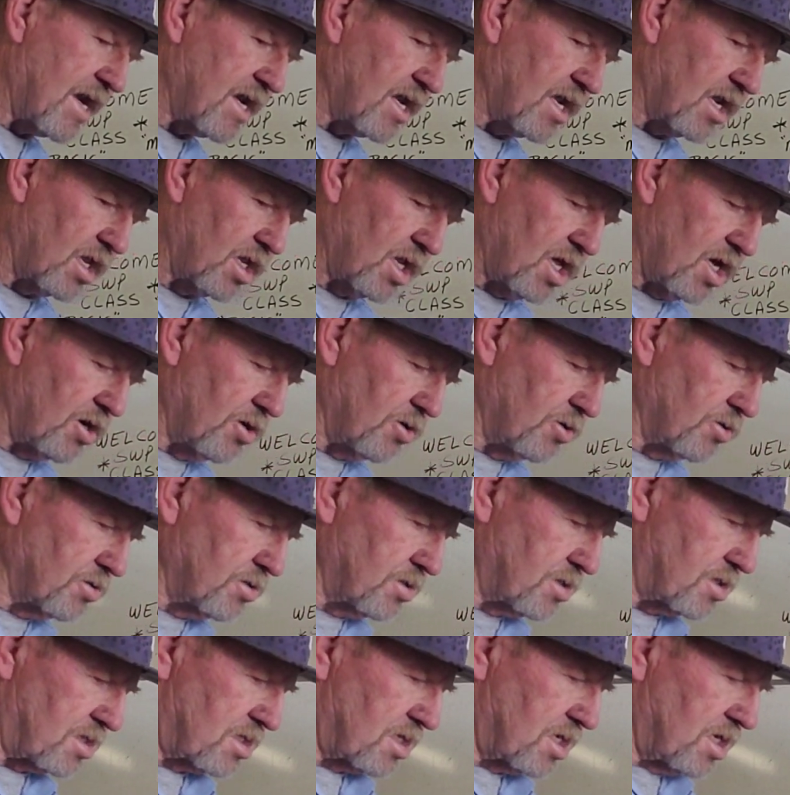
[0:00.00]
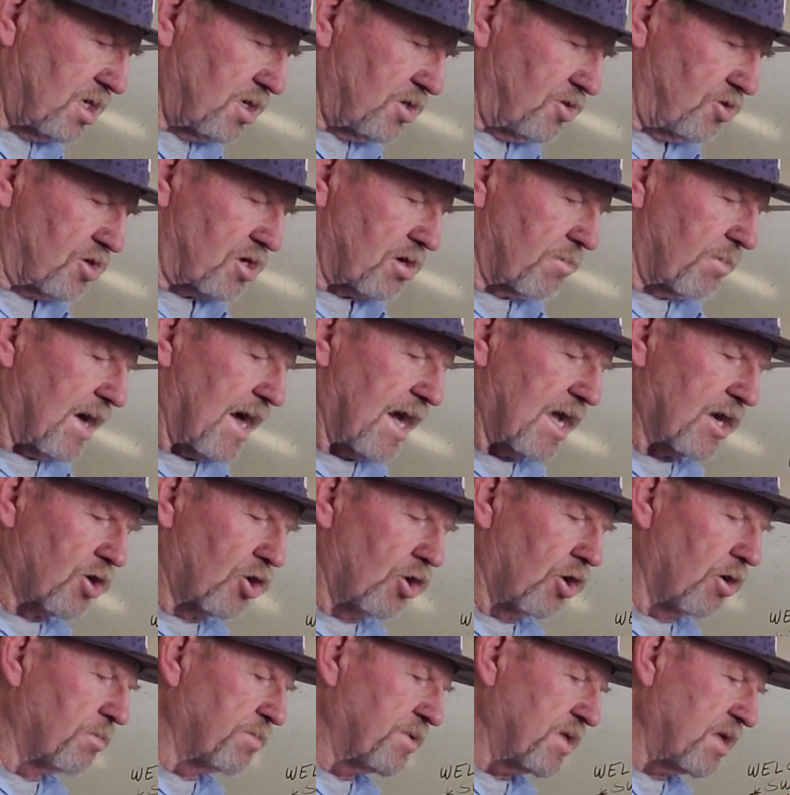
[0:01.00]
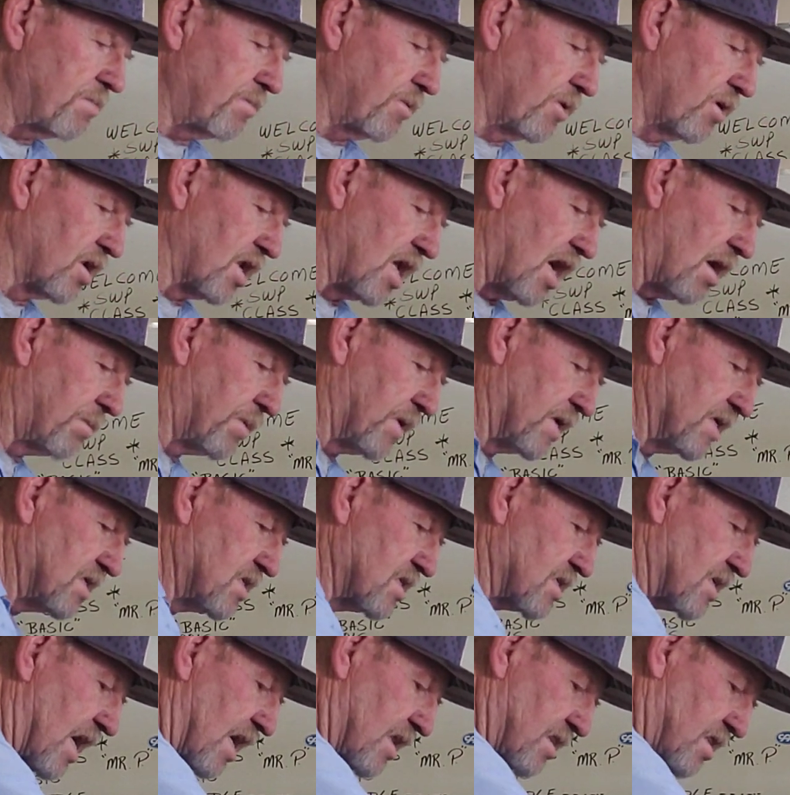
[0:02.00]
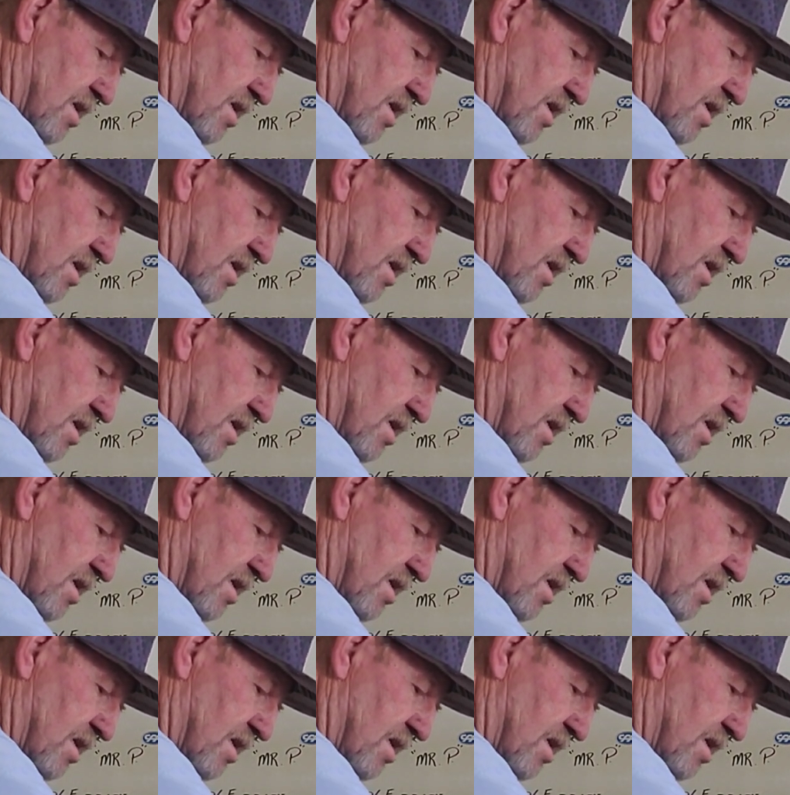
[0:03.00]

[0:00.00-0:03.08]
it at Lowe's. You can buy it at Home Depot, a lot of places out